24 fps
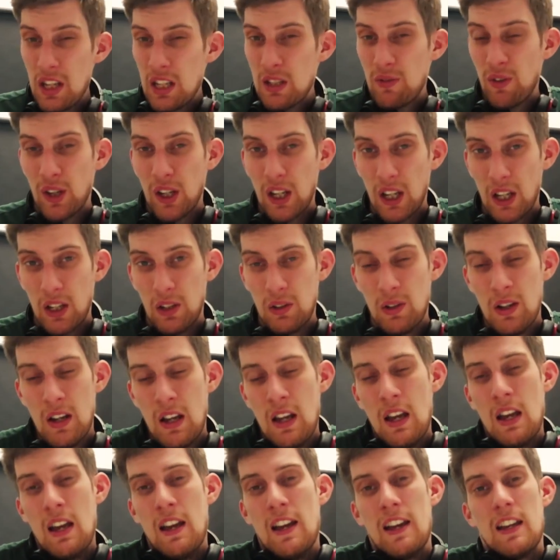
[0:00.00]
This video
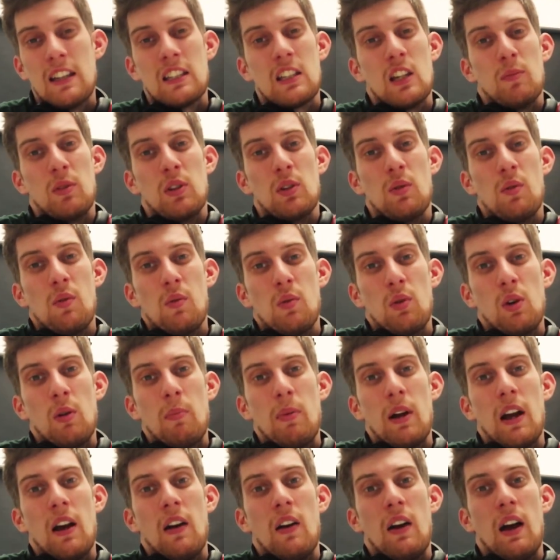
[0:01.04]
is going to be all
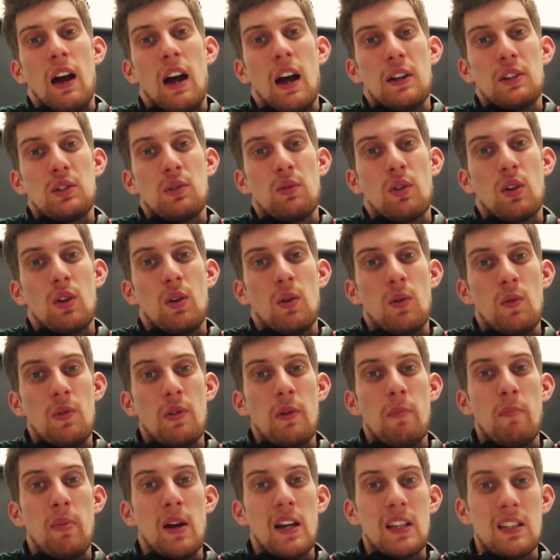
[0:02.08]
about how to record
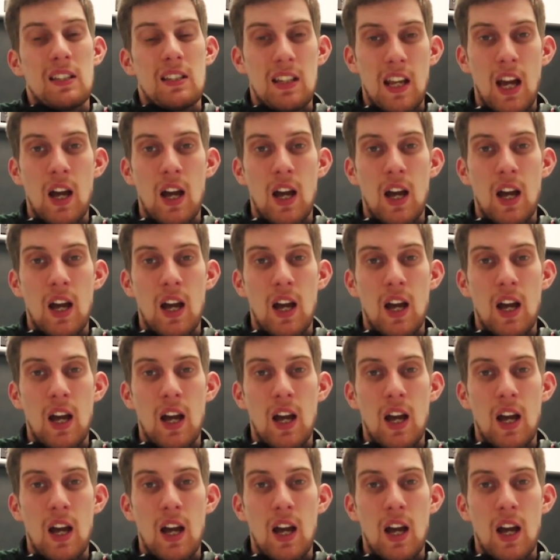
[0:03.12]
the best